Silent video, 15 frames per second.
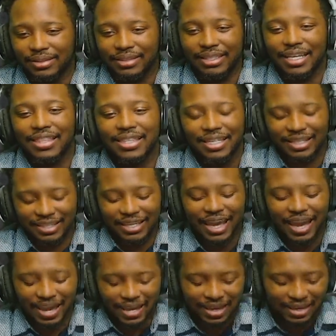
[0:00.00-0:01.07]
did the
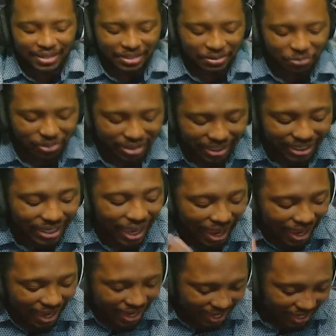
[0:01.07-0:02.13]
yeah with the
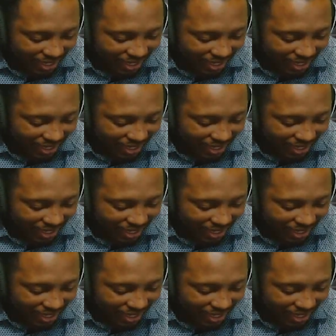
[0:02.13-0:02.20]
yeah,